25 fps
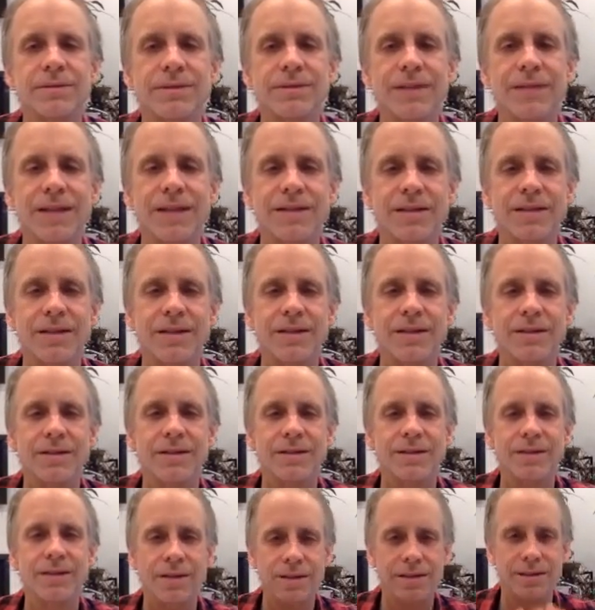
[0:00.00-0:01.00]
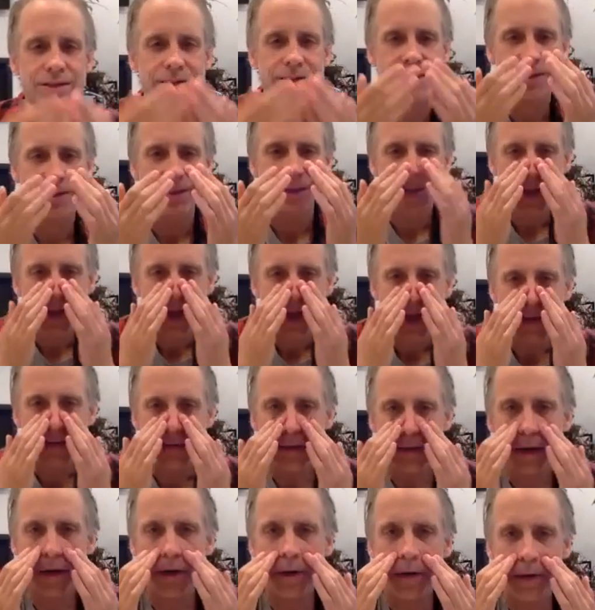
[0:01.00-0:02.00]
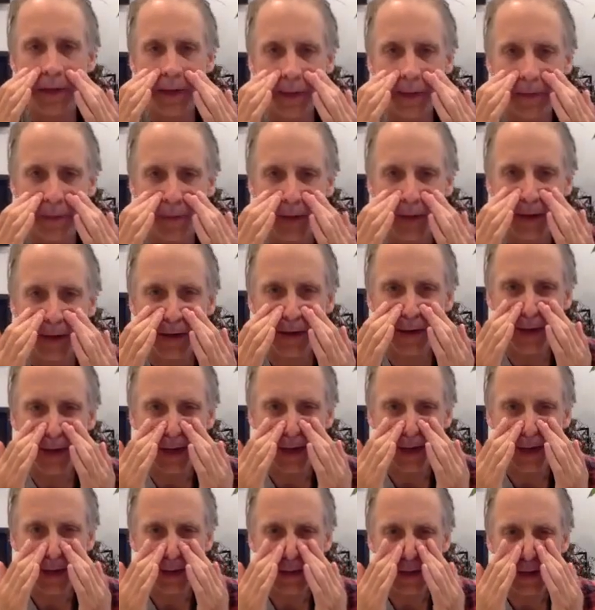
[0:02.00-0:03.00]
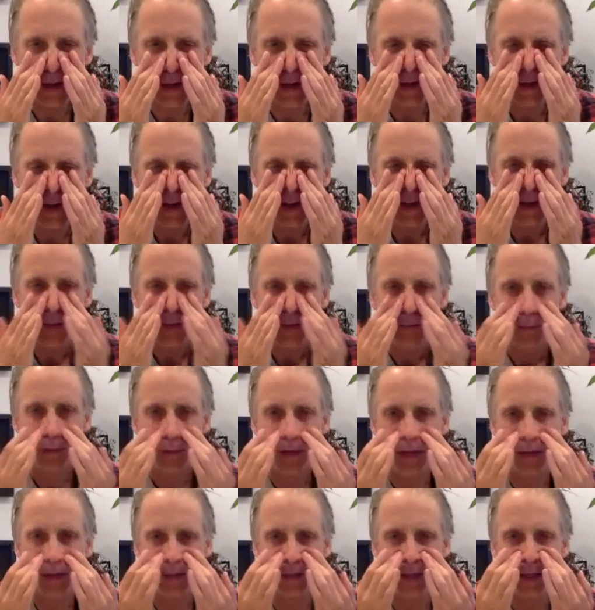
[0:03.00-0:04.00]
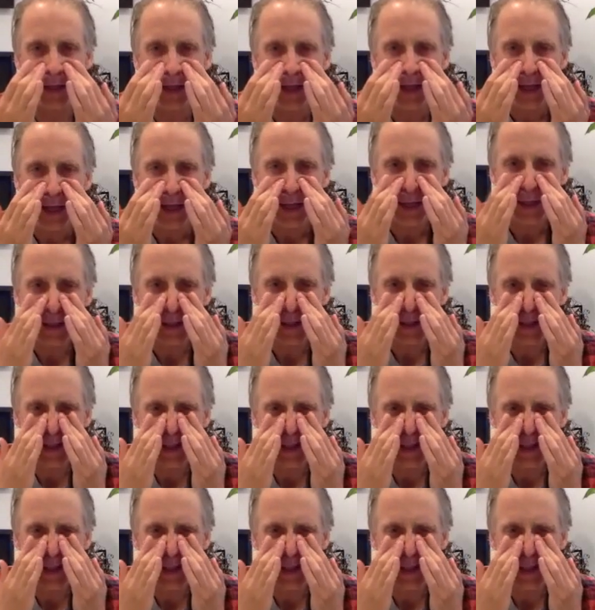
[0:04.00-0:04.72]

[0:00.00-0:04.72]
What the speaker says: That's it. Good. And so here we go again. So pressing into the